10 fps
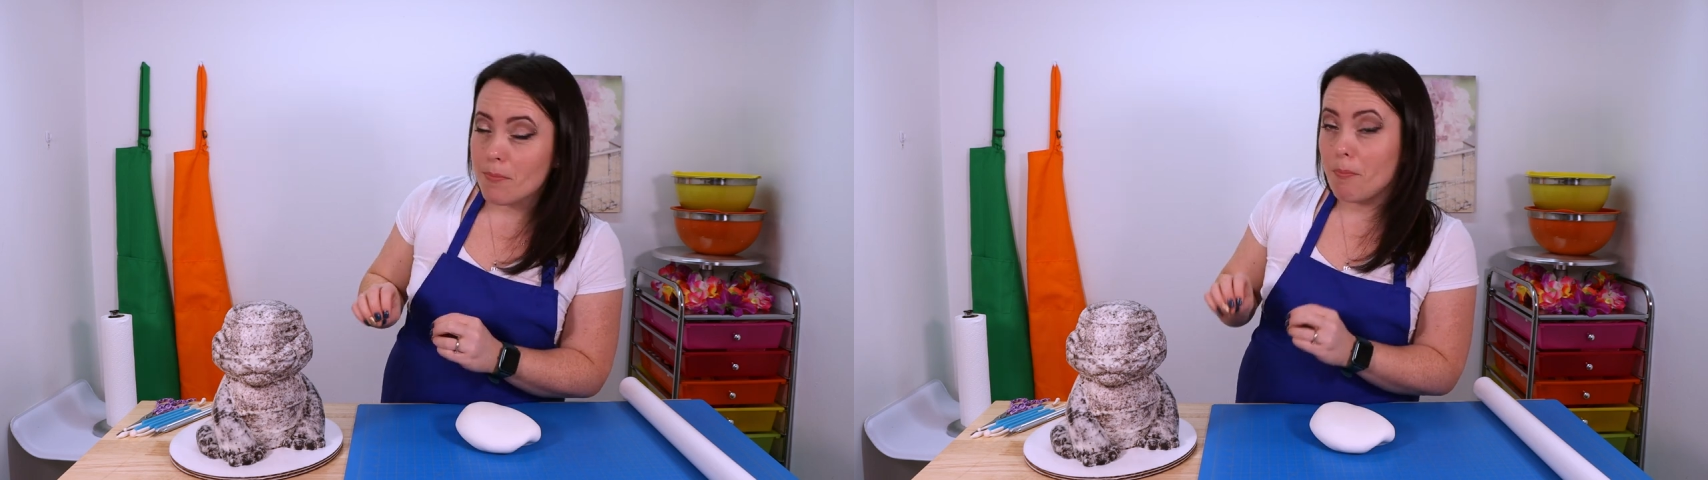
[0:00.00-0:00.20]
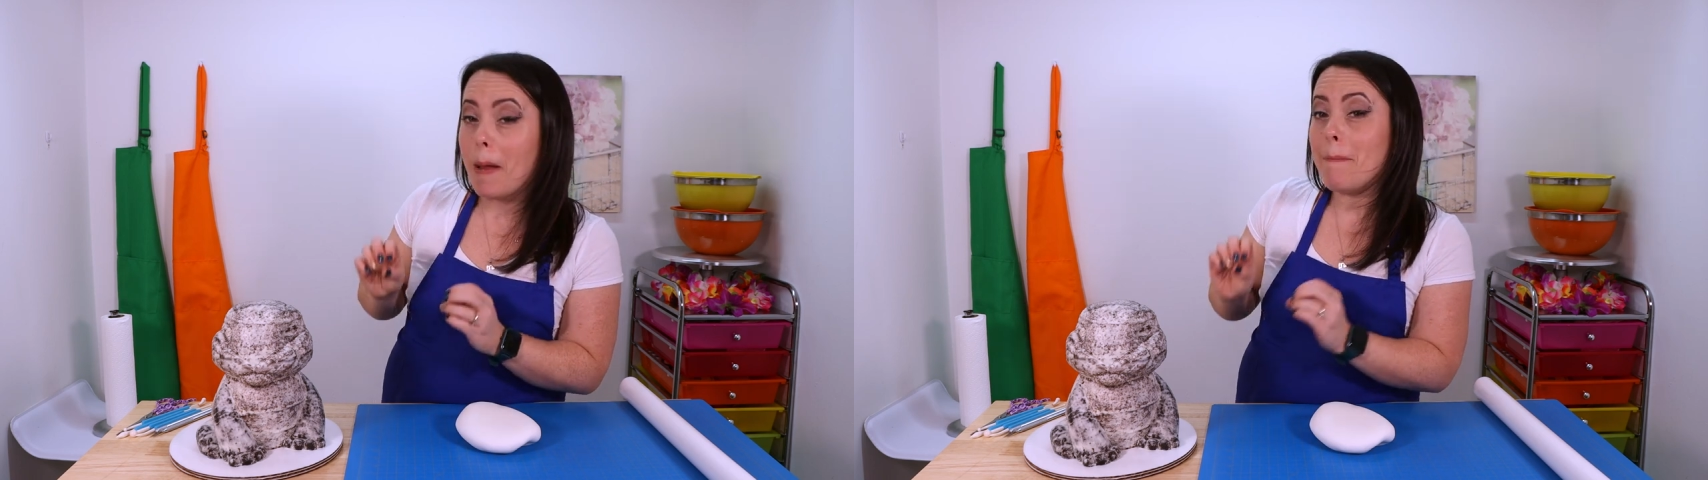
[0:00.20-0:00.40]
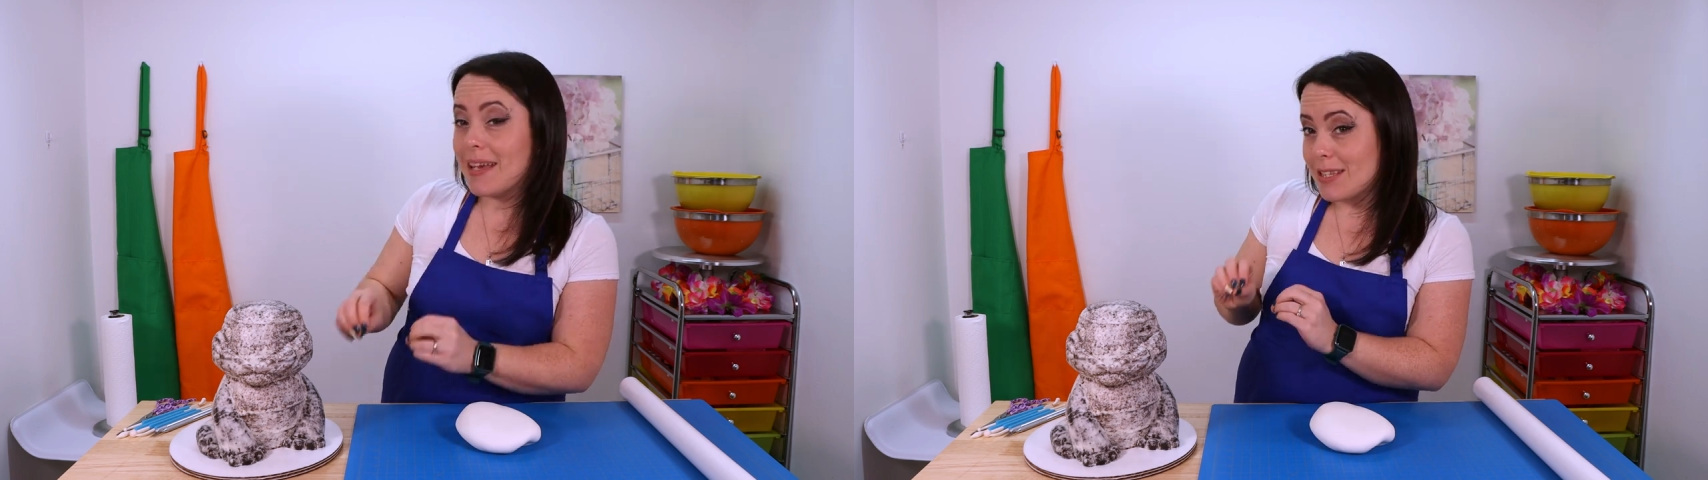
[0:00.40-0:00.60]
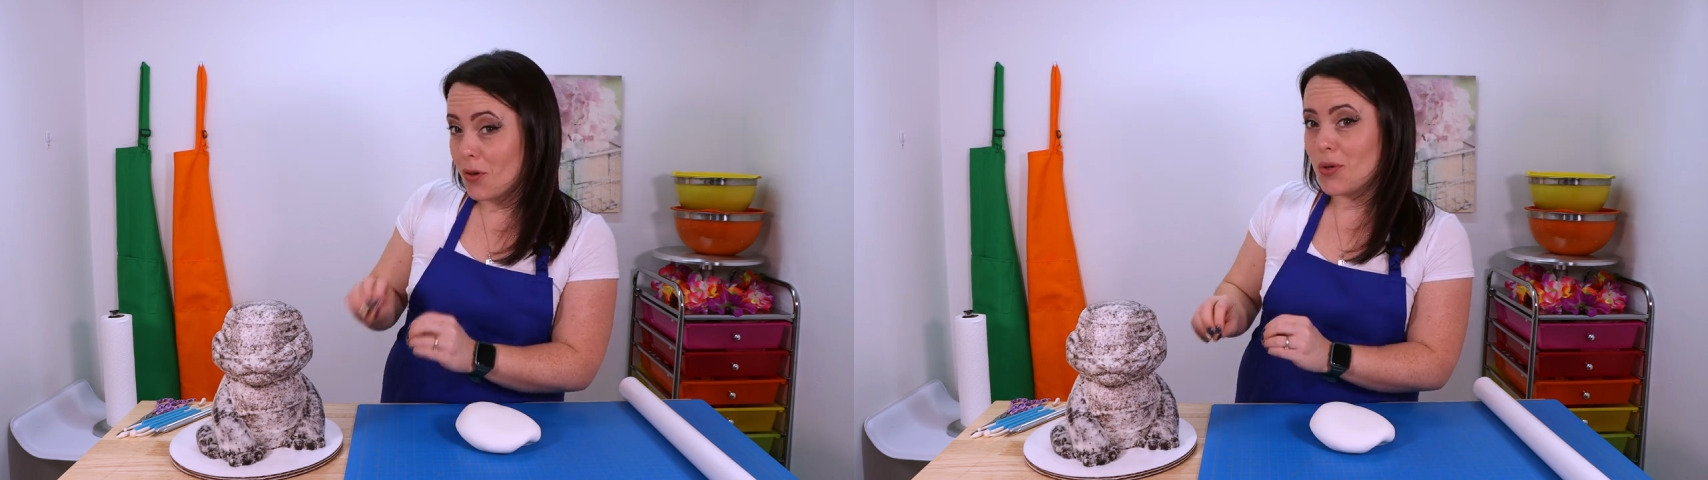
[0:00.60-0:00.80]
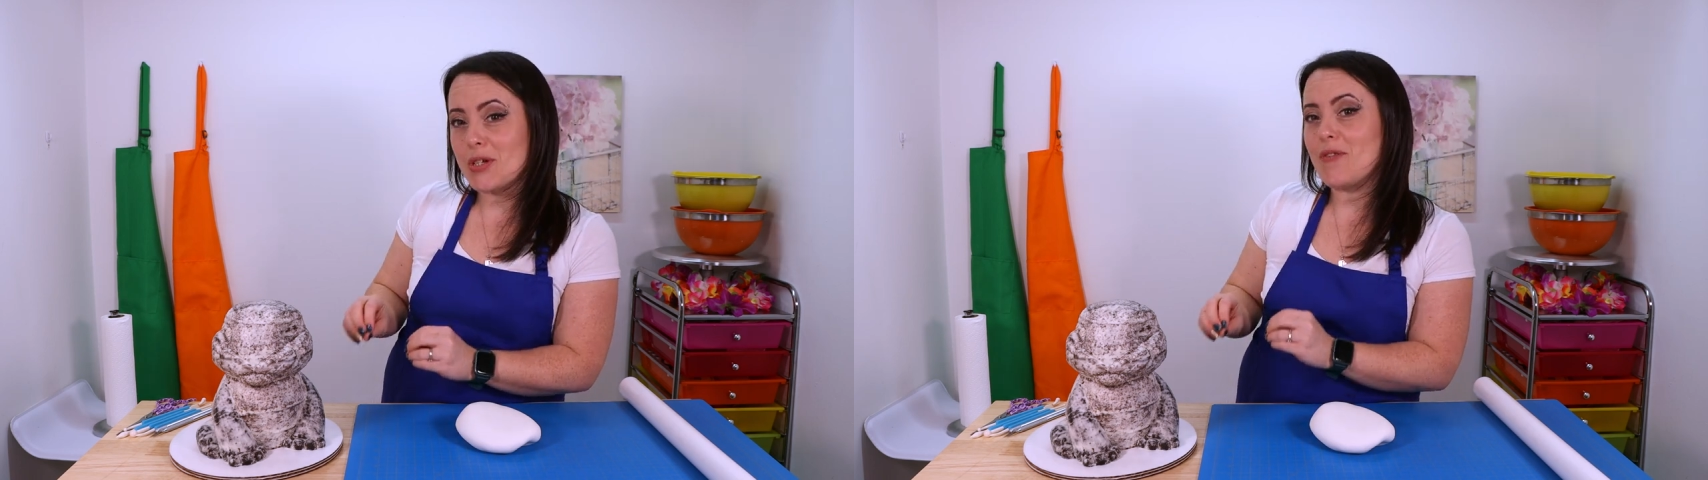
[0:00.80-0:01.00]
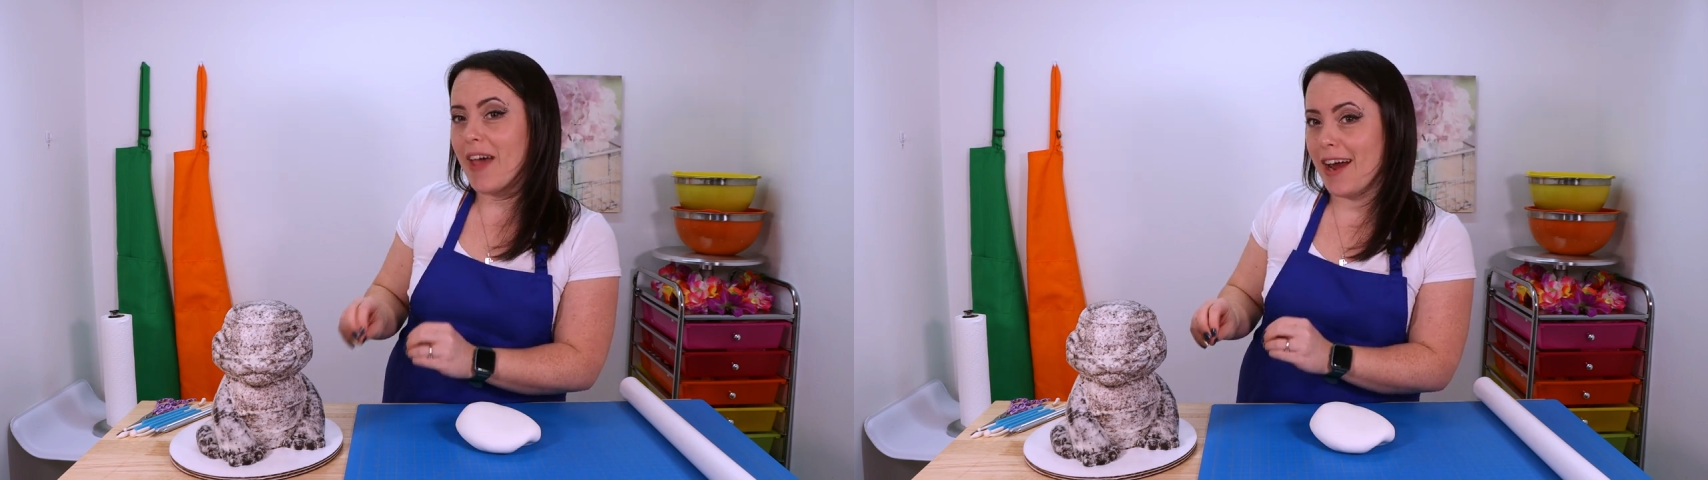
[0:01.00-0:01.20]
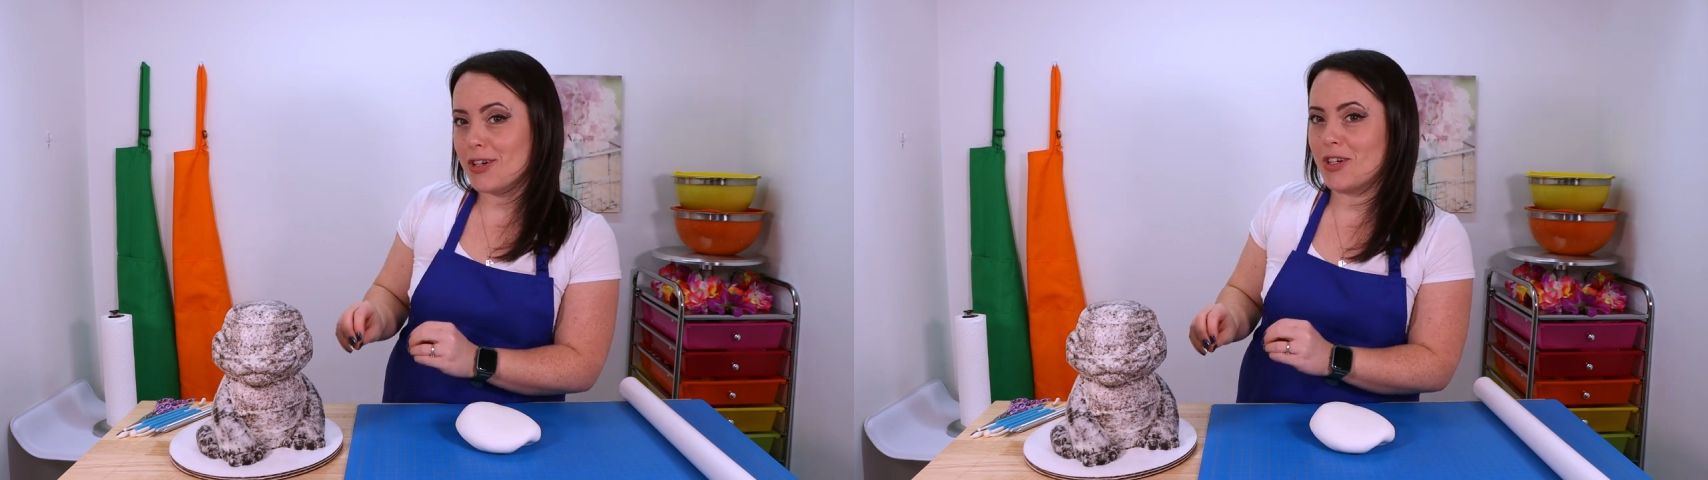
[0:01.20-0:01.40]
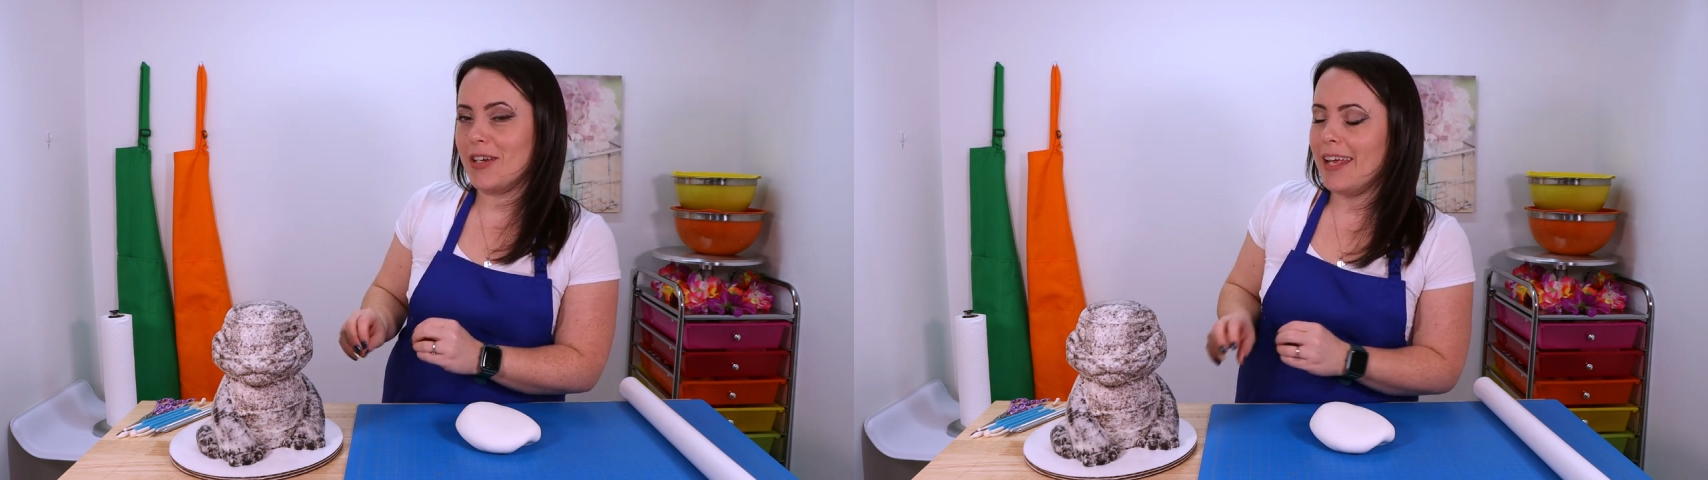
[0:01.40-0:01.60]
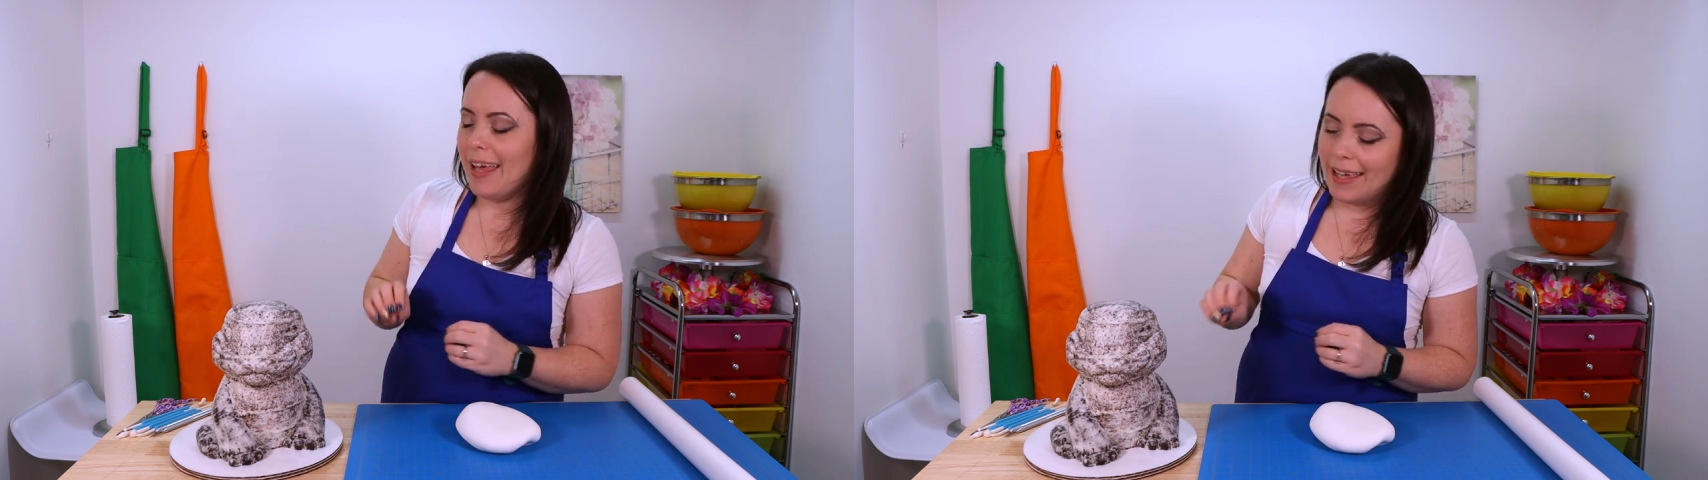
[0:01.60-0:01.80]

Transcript: my best course of action